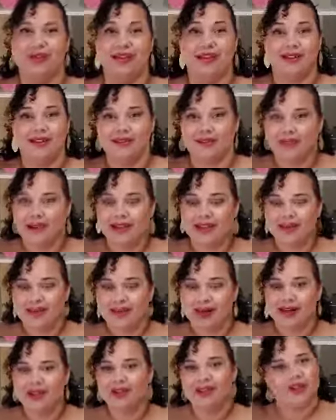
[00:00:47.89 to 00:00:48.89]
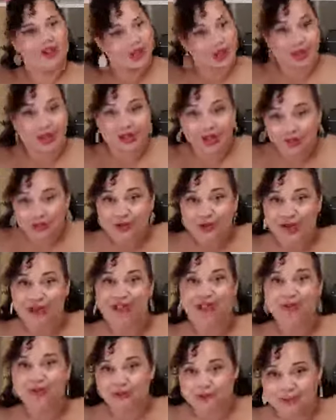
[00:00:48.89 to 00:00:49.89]
and then the best part, start using
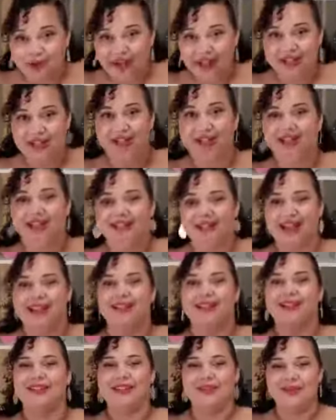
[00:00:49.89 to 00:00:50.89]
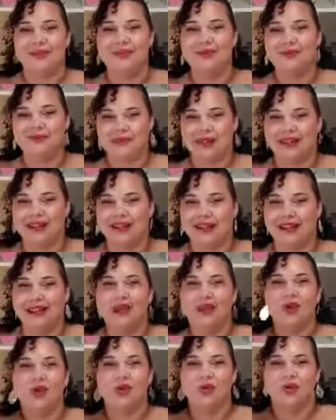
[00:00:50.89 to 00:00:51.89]
your budget and telling your money
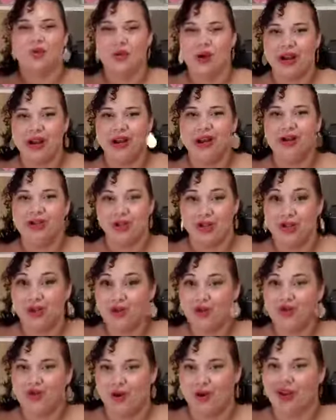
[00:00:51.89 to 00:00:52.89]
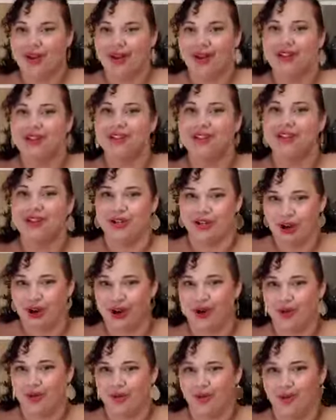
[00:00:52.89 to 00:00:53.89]
where you want it to
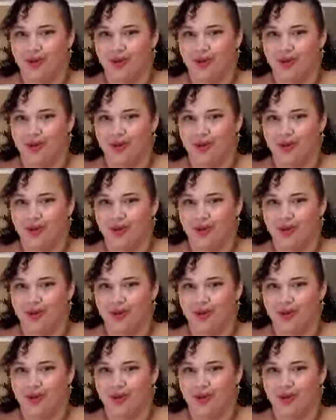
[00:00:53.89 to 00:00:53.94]
go.